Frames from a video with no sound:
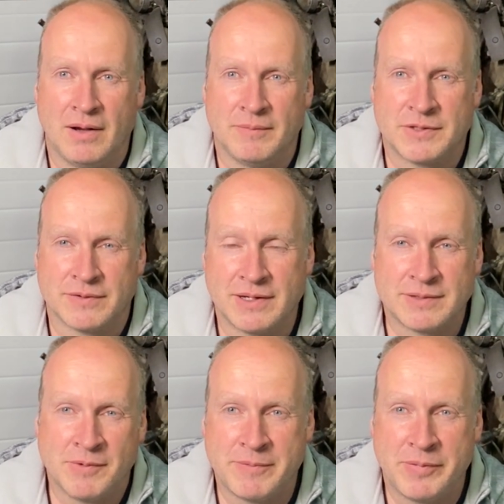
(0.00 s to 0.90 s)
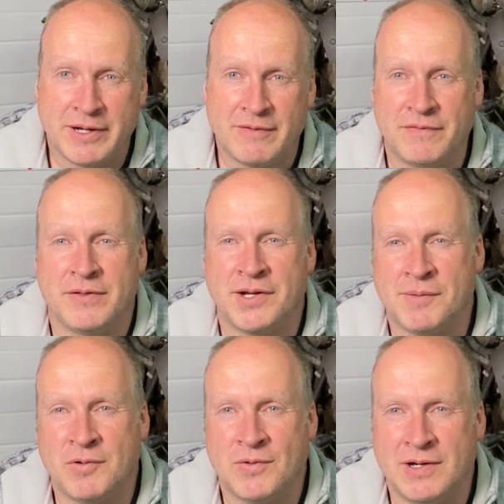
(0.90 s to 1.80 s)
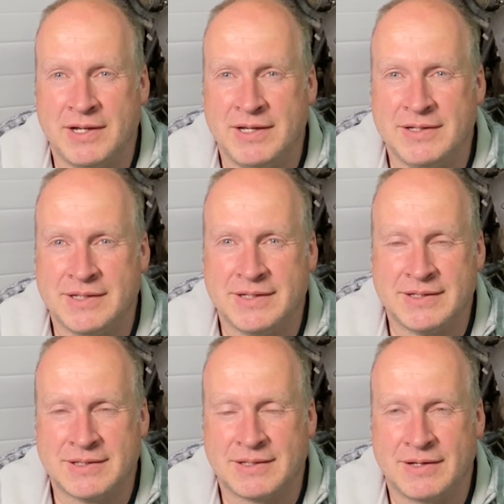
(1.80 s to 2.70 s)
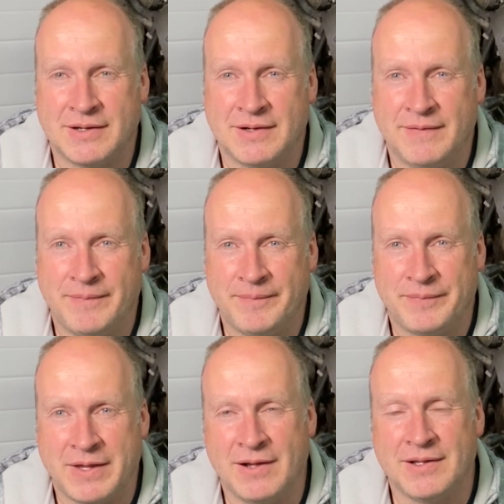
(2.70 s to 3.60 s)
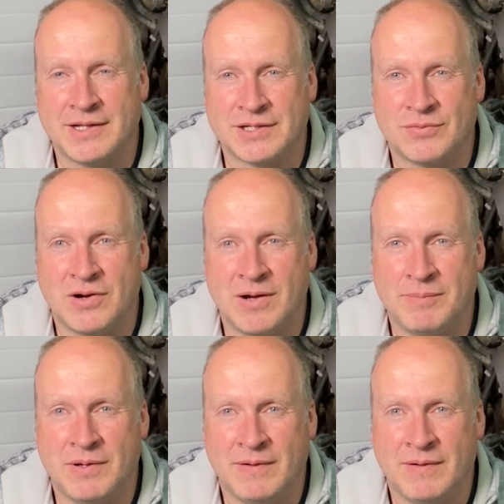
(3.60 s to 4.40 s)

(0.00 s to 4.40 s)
So that's my pick for the number one easiest LS swap.